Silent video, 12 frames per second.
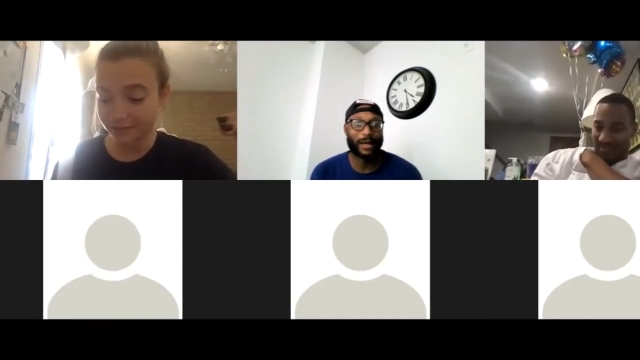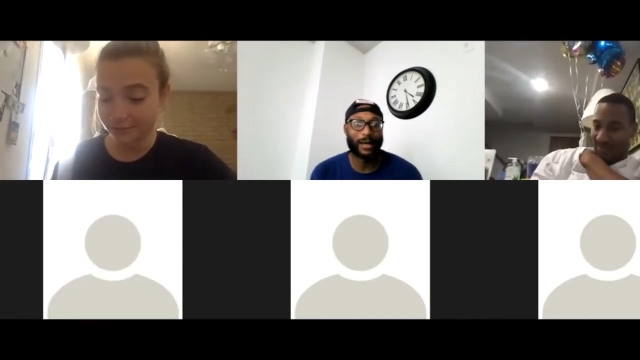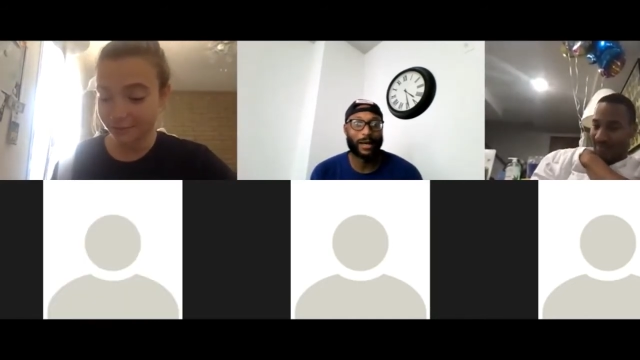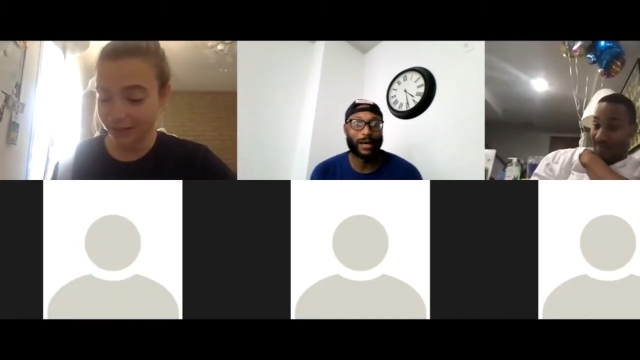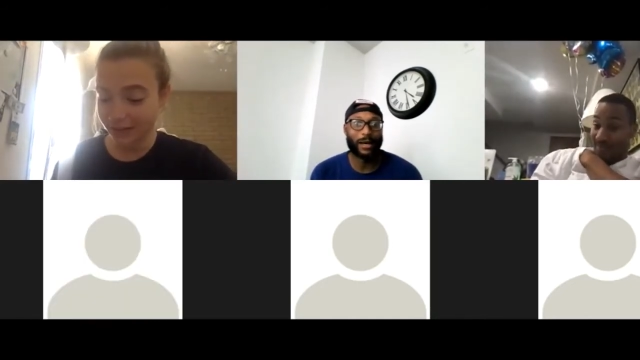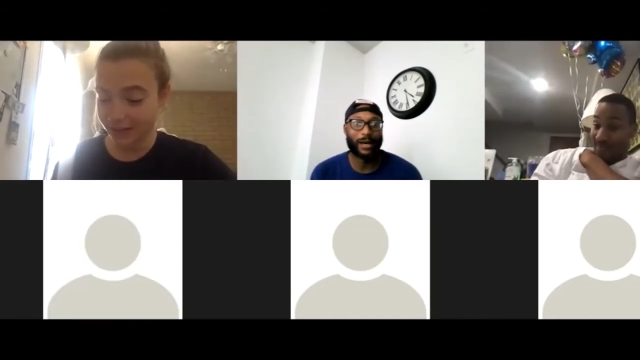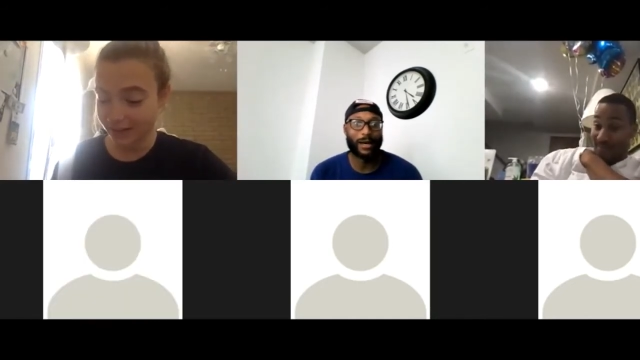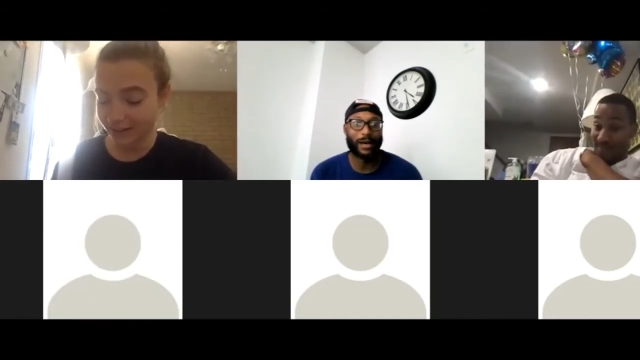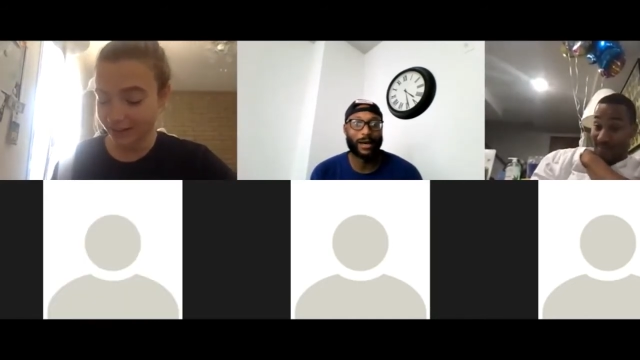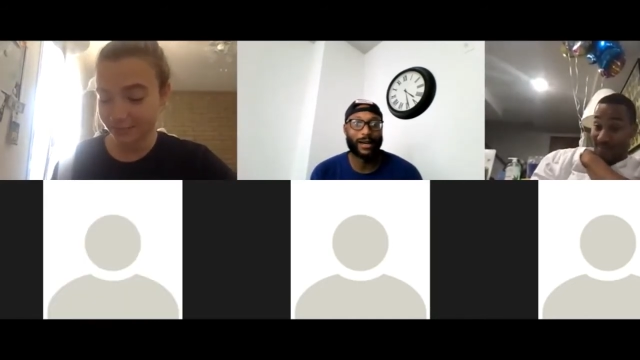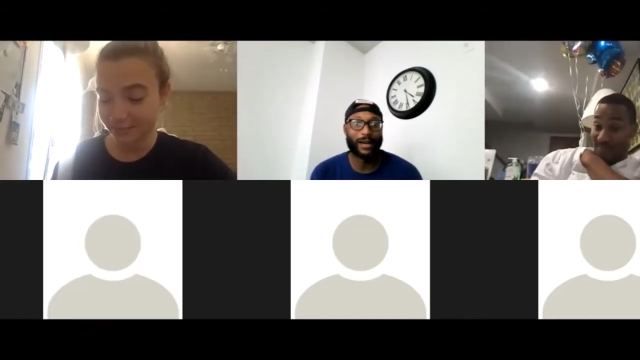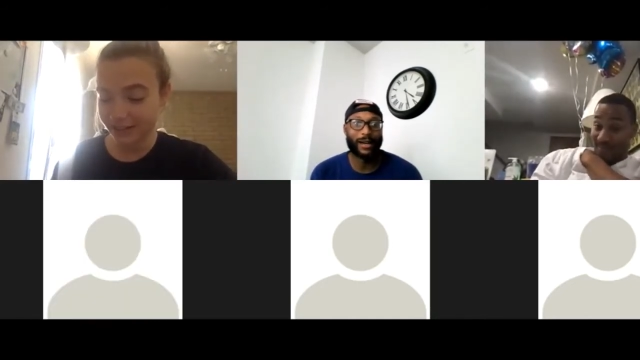Speaker 1: Monday
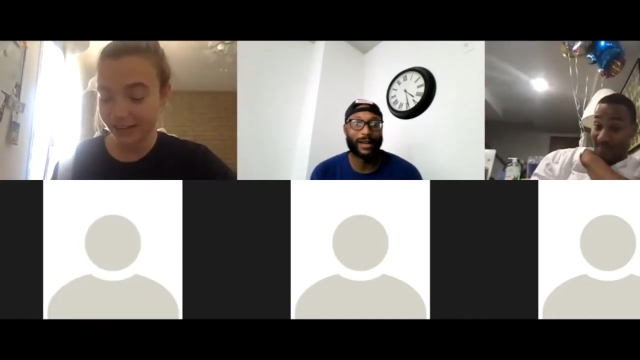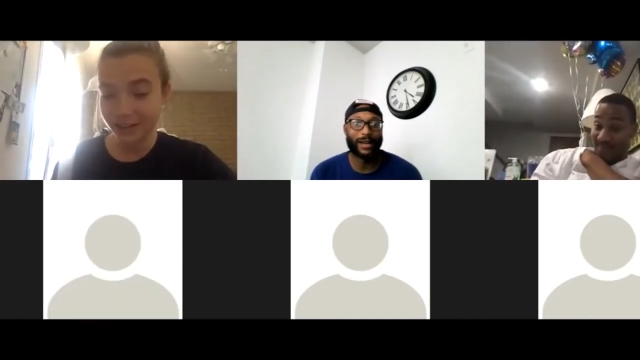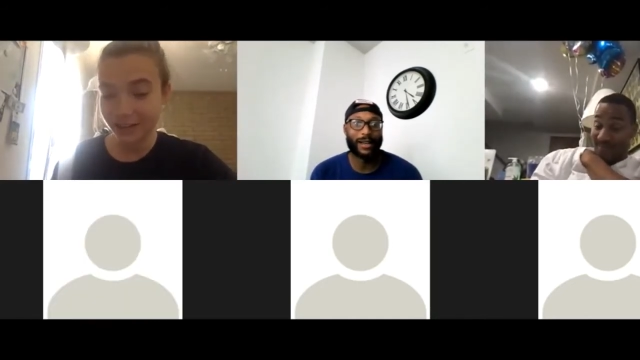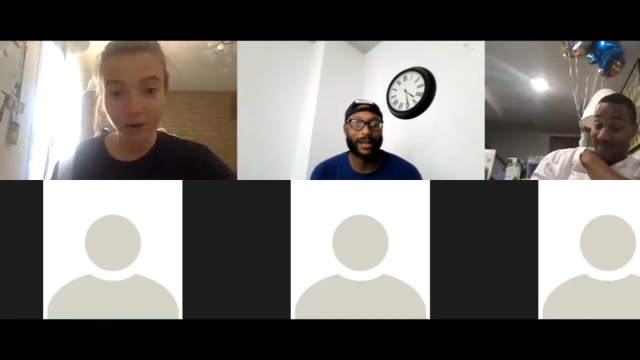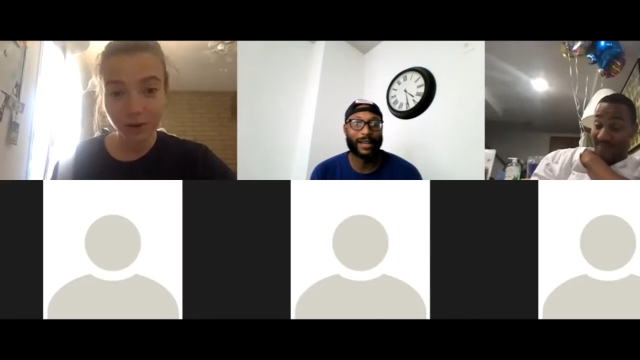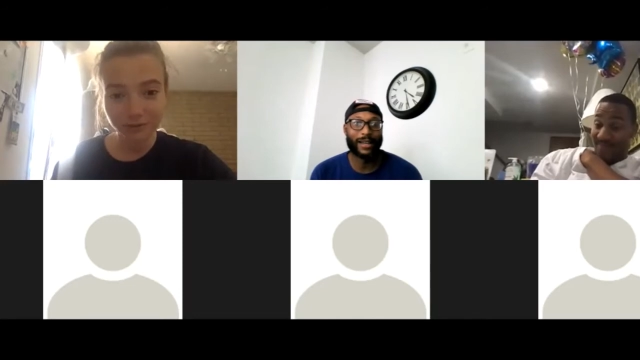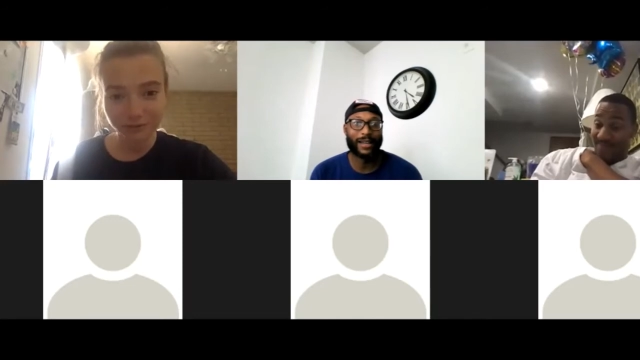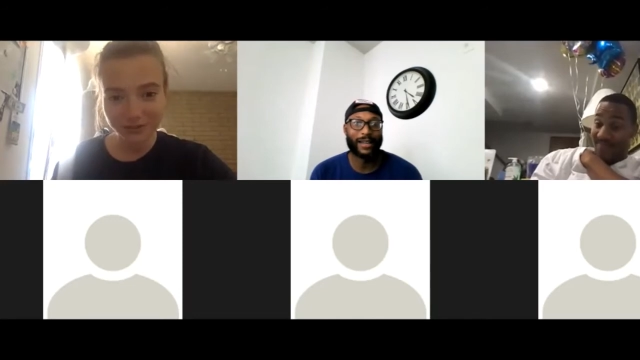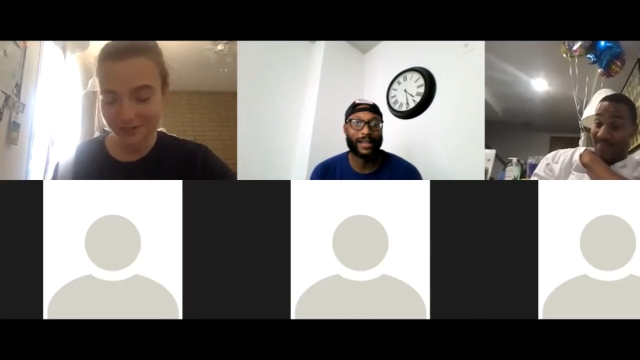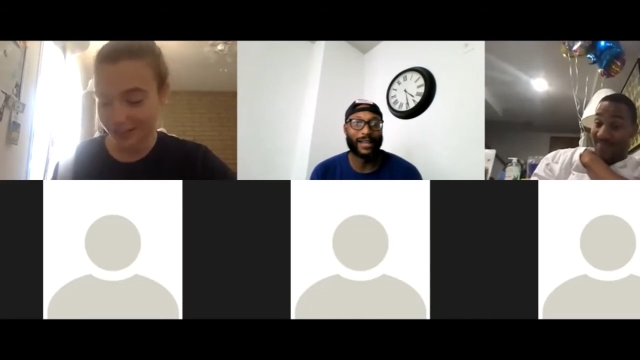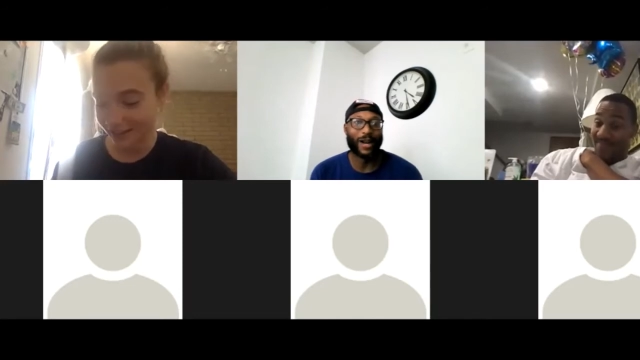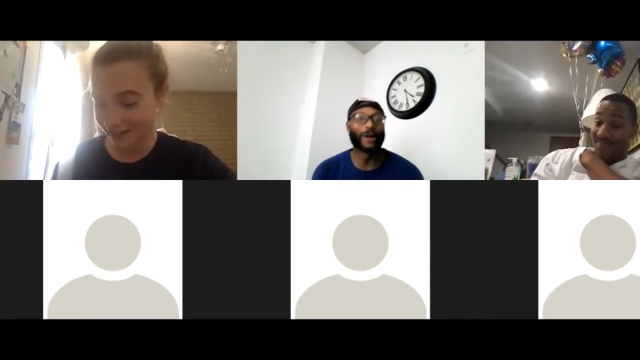next Monday
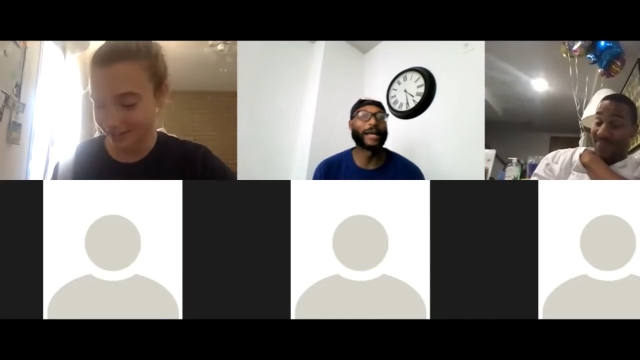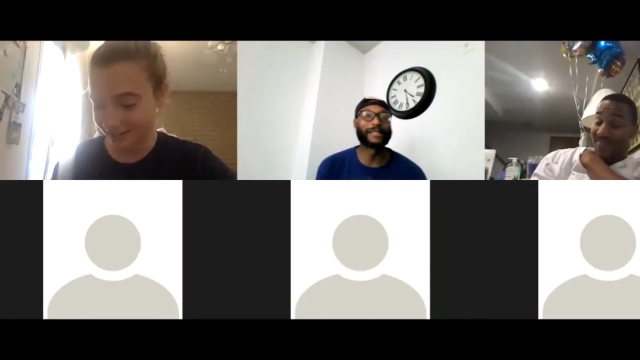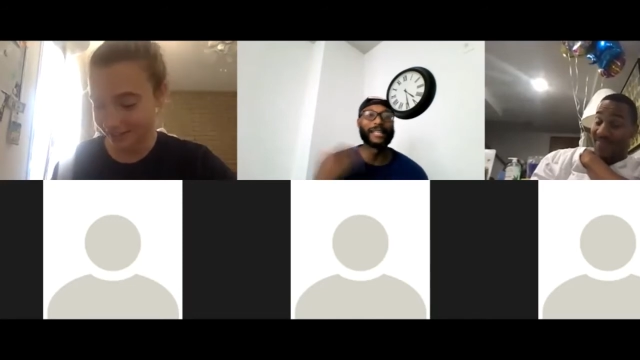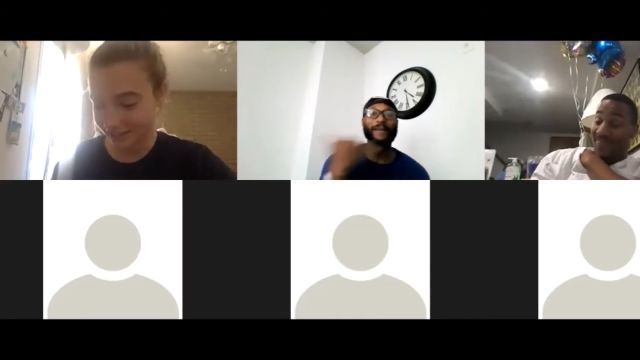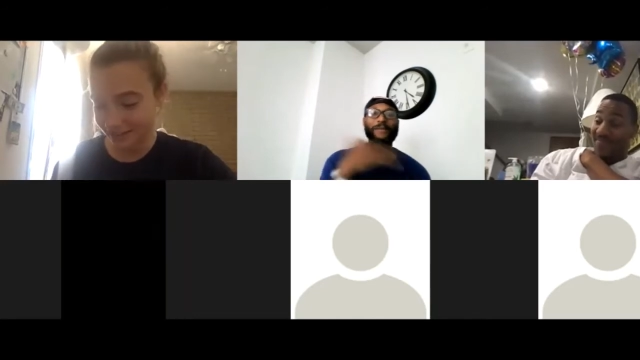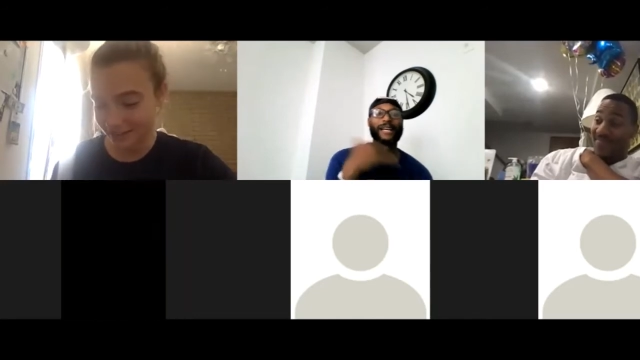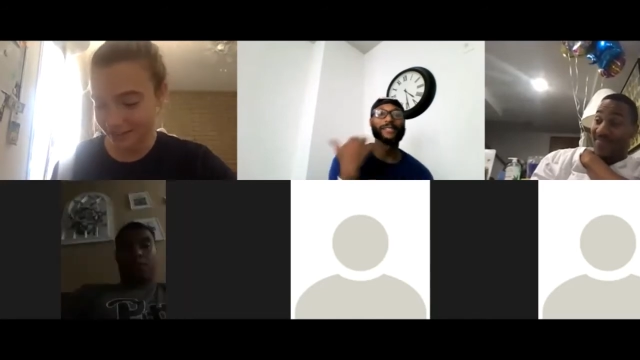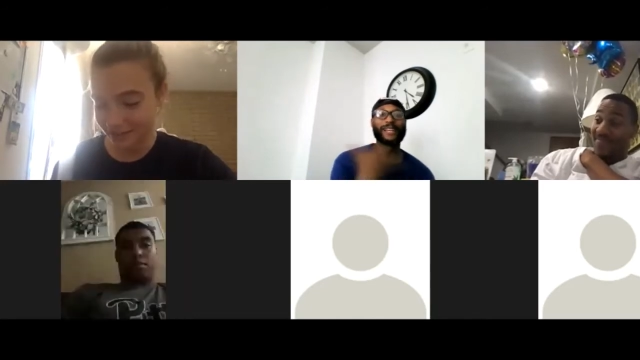115. Okay, stop, stop,